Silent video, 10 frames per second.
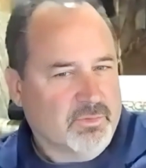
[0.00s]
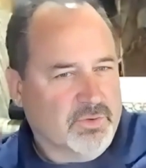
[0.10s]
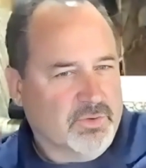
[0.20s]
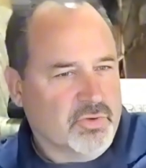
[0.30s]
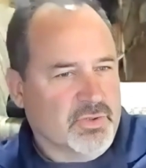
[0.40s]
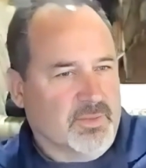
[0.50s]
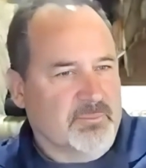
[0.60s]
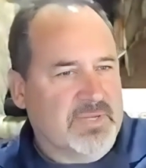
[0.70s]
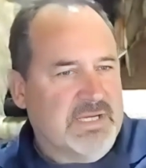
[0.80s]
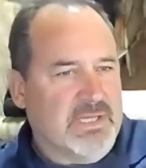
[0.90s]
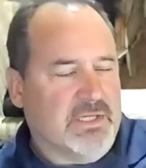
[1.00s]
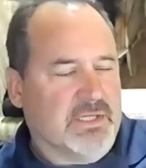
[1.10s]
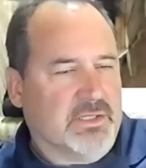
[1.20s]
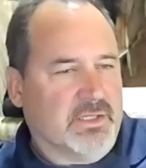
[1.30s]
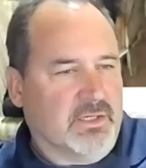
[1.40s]
were doing a
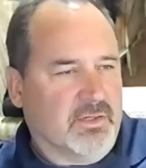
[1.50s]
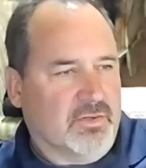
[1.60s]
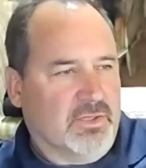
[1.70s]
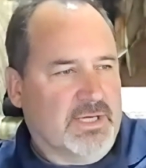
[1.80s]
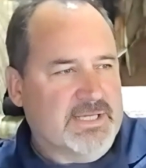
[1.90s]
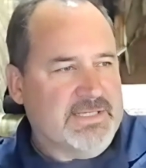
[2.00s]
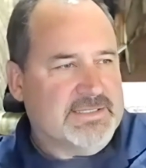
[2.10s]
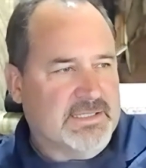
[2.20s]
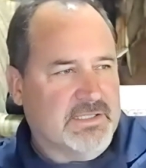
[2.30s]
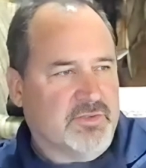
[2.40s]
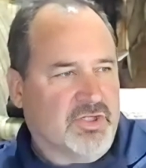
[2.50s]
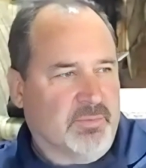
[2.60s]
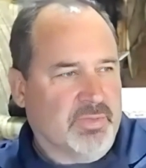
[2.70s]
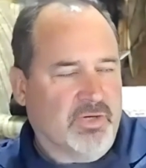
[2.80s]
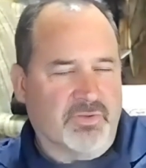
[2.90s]
meeting there, I did
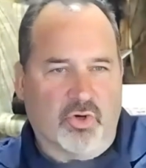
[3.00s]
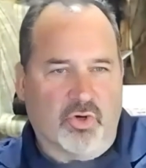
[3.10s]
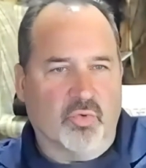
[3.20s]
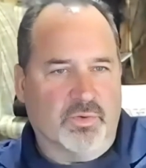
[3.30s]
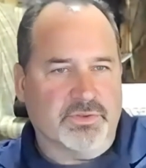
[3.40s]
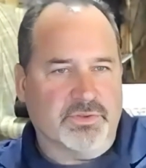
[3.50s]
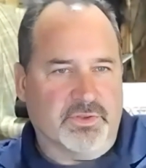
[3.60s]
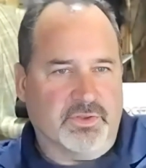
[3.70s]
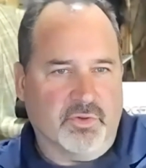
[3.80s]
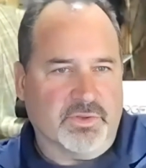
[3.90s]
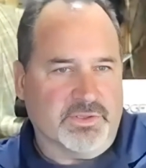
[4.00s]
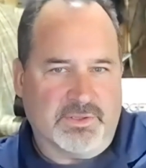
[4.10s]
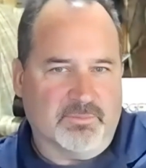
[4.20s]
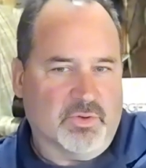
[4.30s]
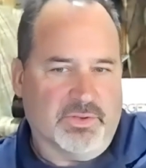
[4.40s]
compare the old one to the new one,
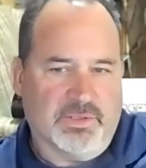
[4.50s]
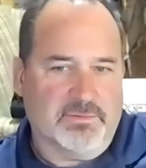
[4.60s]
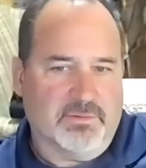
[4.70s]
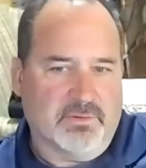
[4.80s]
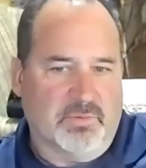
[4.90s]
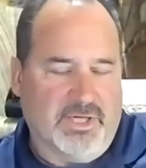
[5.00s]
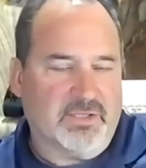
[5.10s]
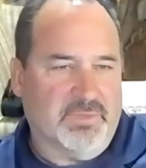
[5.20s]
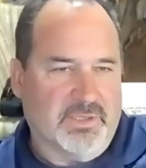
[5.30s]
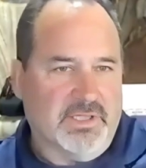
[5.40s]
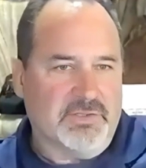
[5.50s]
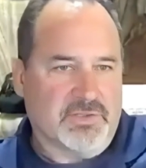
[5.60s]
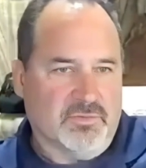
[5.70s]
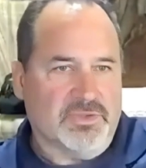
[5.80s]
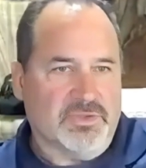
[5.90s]
and boy, the
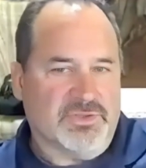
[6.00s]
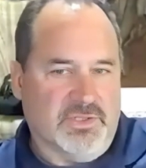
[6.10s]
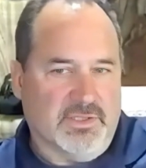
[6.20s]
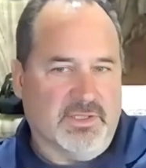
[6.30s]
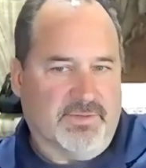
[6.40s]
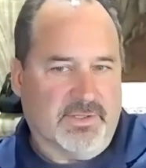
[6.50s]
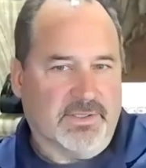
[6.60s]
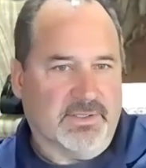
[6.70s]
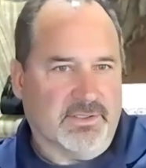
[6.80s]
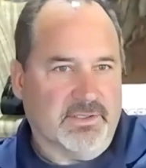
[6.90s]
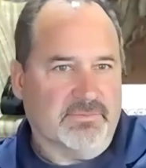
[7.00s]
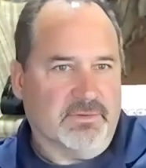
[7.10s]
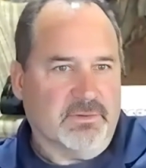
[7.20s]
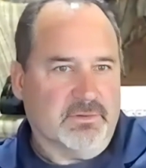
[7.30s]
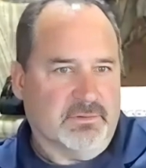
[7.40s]
recommendation was significantly
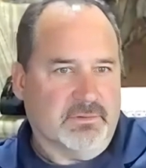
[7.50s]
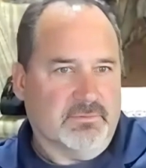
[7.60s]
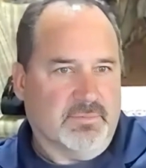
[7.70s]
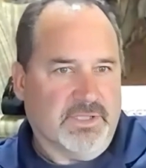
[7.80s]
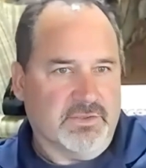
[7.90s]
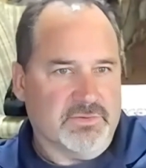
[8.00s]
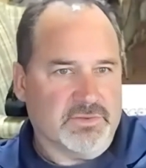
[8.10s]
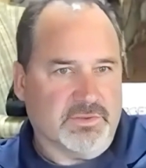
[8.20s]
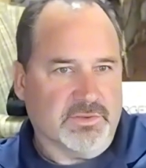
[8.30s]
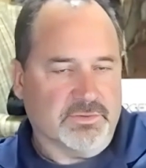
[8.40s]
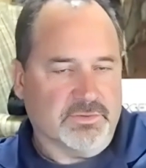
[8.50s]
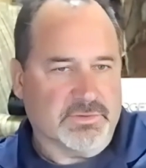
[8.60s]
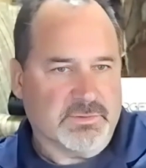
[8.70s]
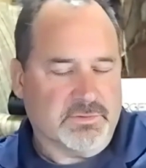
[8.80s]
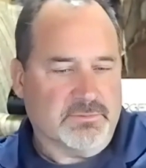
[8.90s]
different by using the new
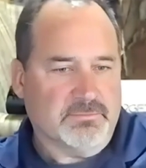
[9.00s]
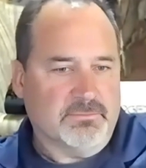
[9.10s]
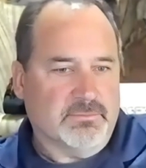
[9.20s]
one. So